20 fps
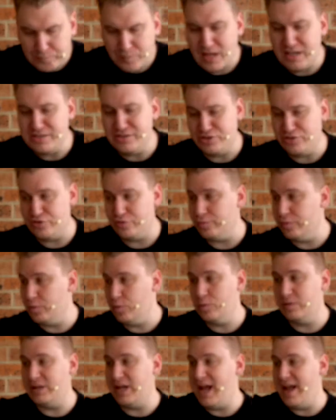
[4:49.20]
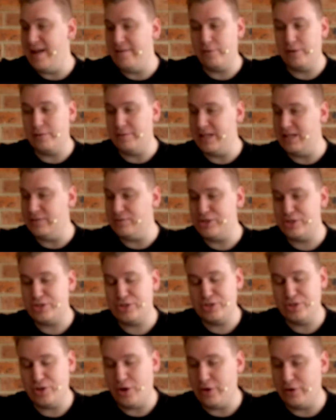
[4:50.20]
I just drooled everywhere. That was
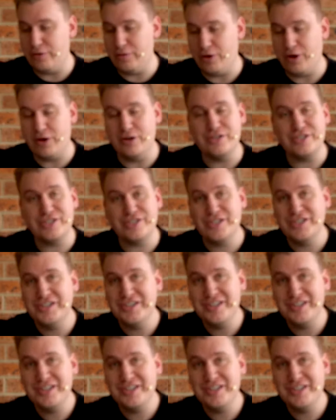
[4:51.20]
so gross.